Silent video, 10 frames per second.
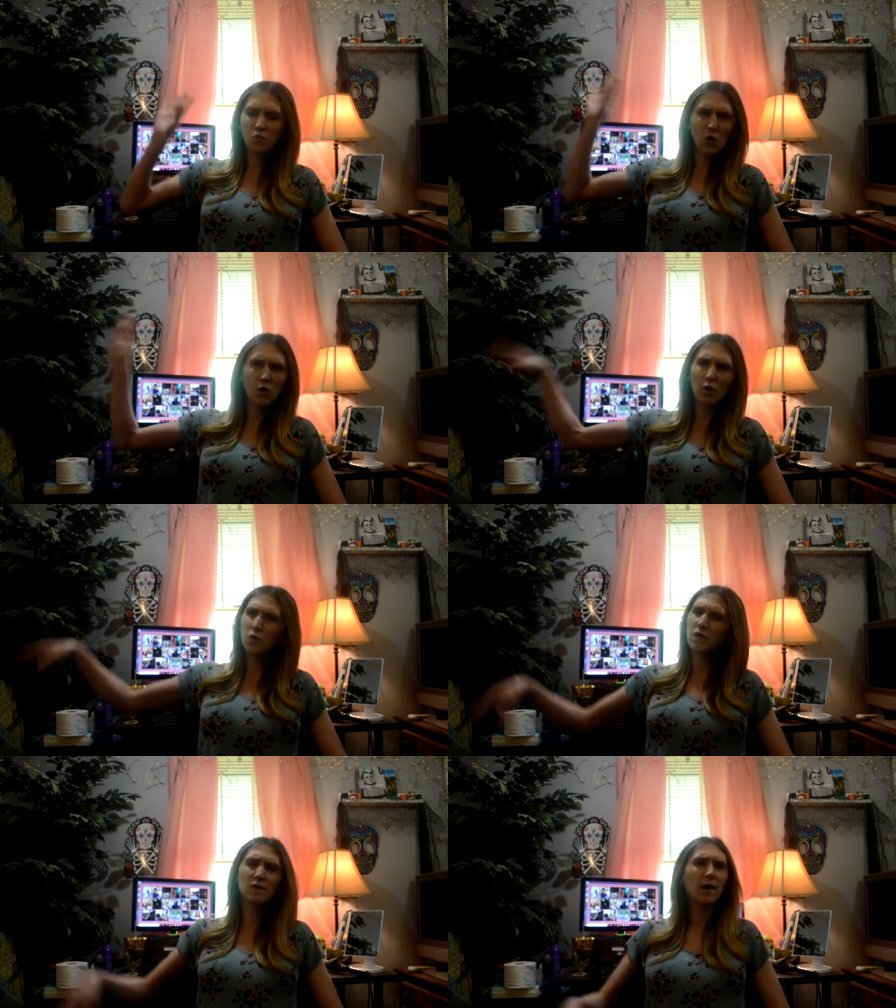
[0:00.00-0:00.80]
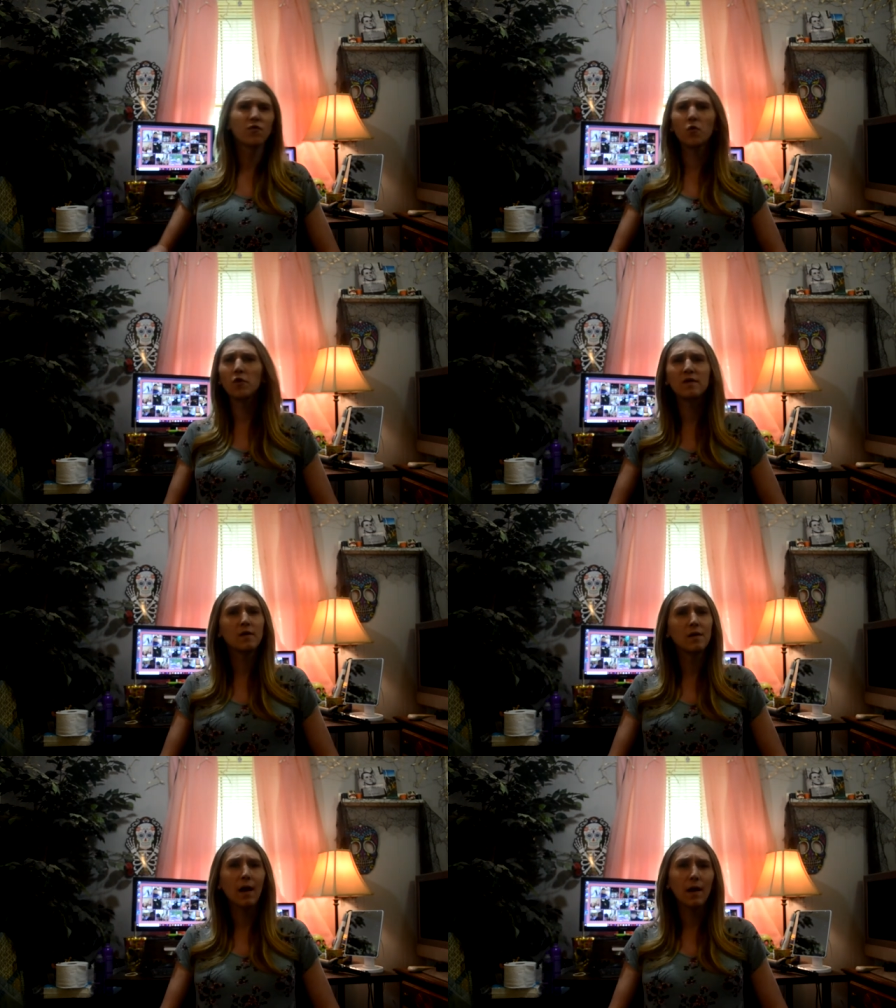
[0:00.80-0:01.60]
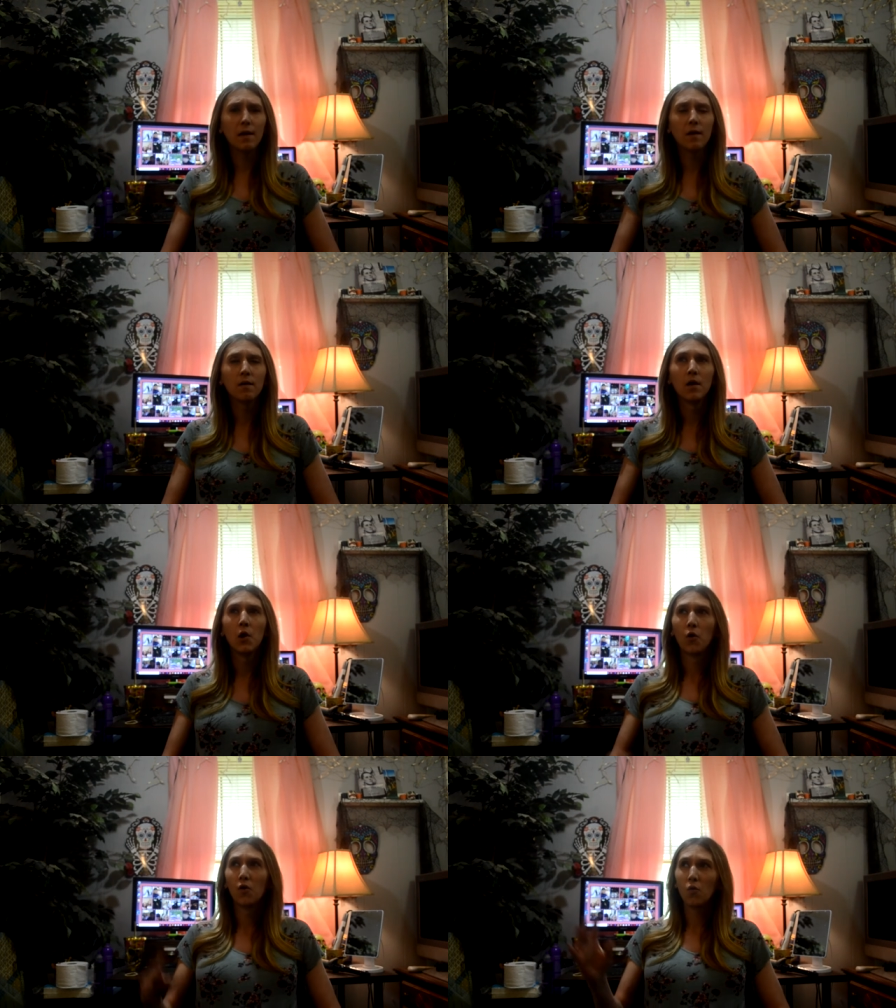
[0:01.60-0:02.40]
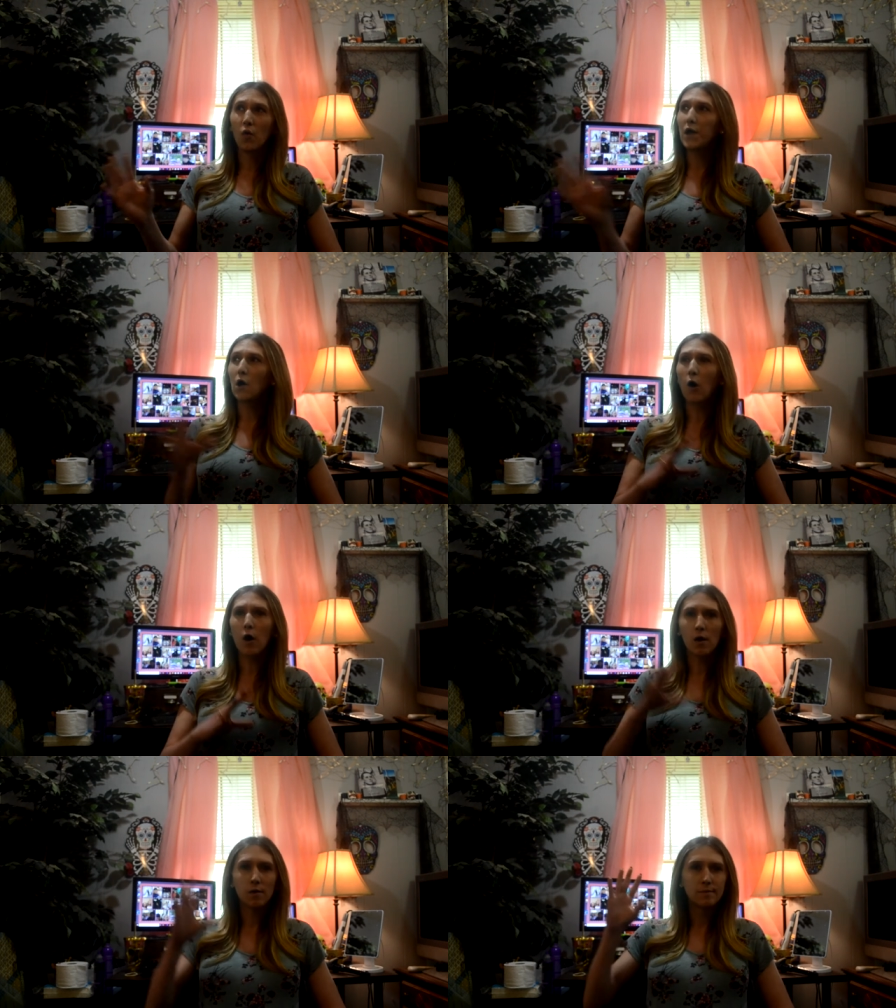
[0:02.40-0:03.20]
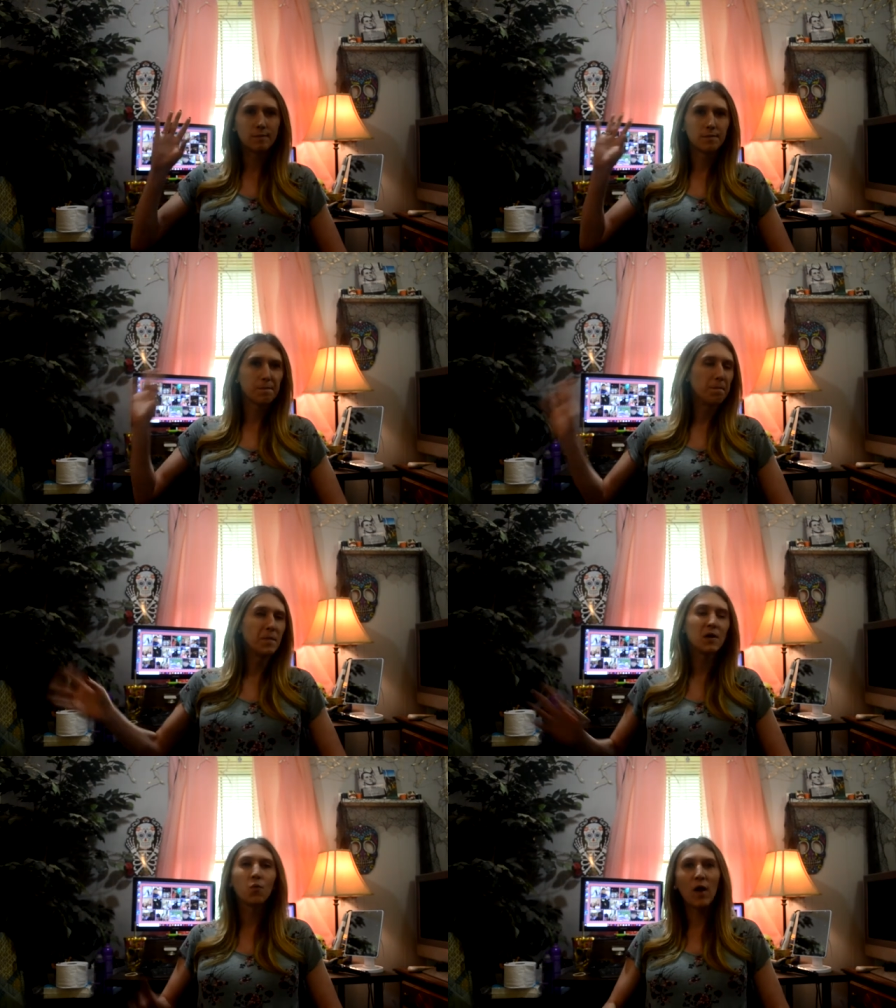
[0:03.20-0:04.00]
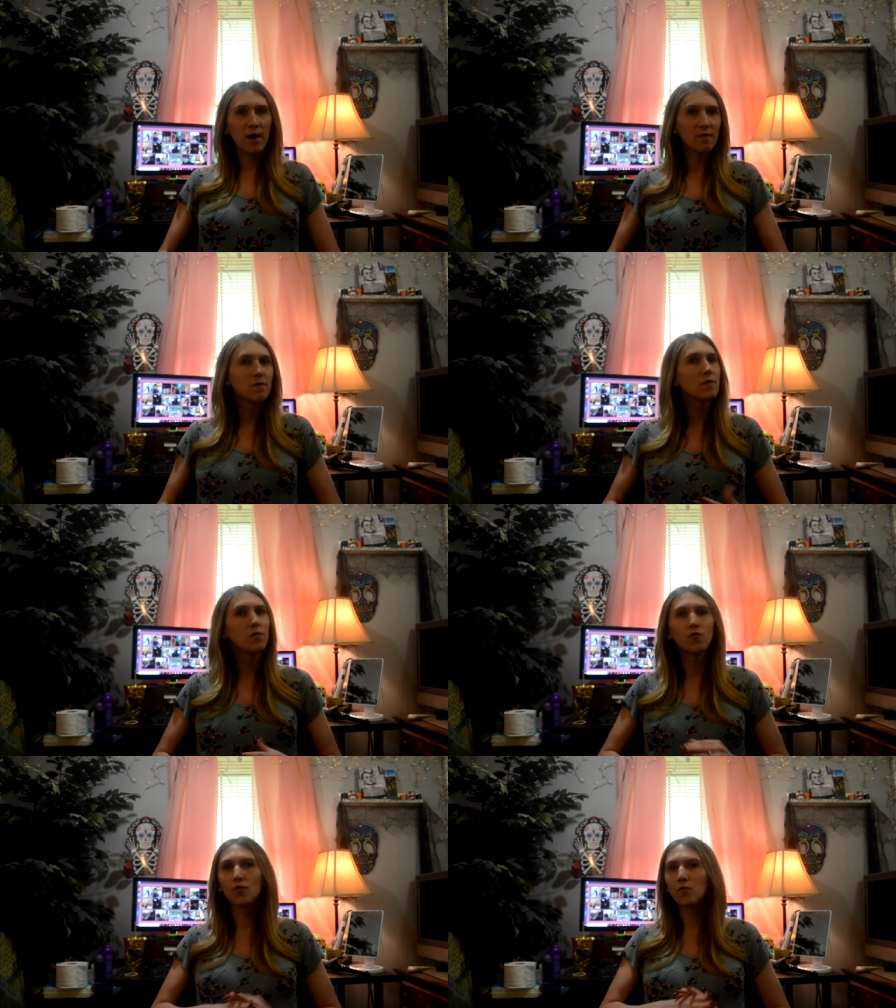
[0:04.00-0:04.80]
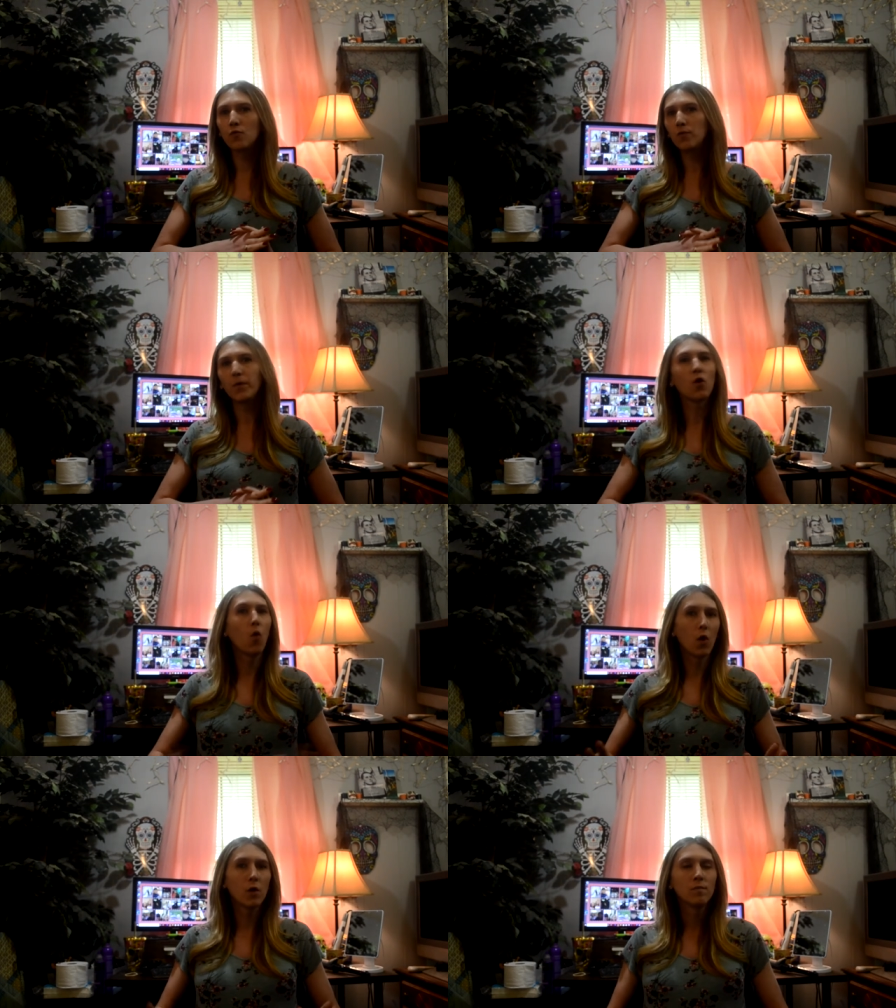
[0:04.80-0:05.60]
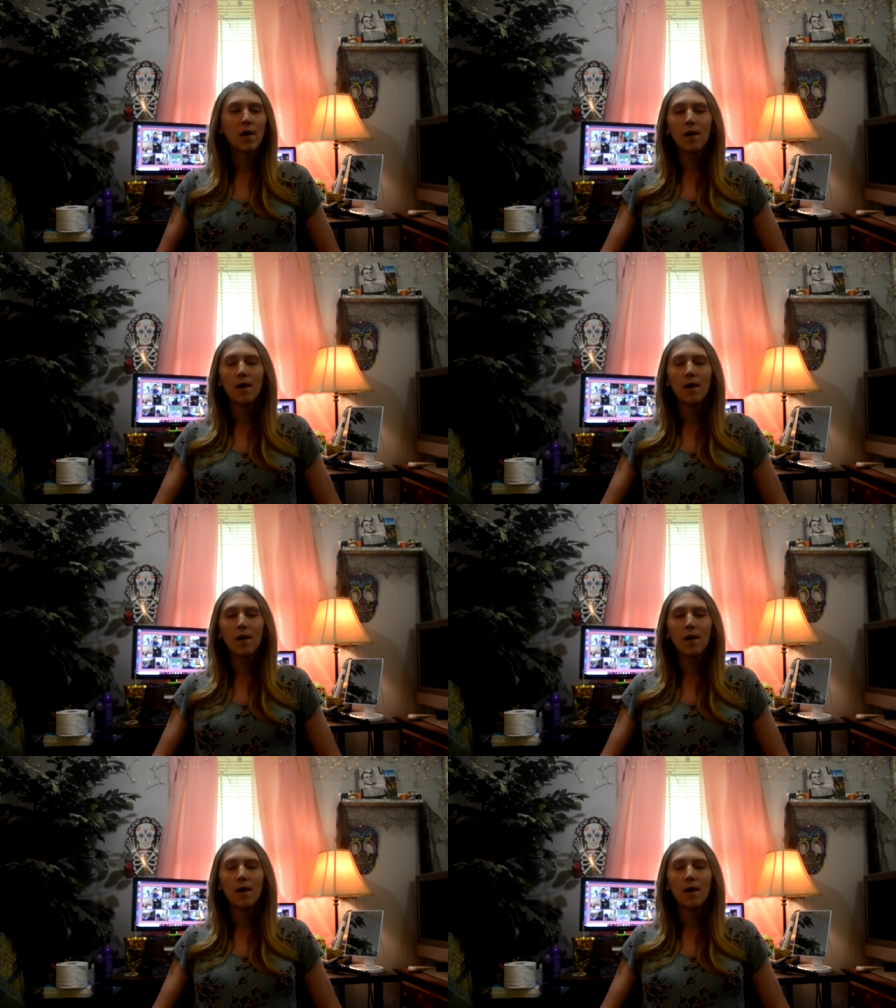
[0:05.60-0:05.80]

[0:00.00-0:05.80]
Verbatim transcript: closest out towards Indiana, we are Midwest to the core.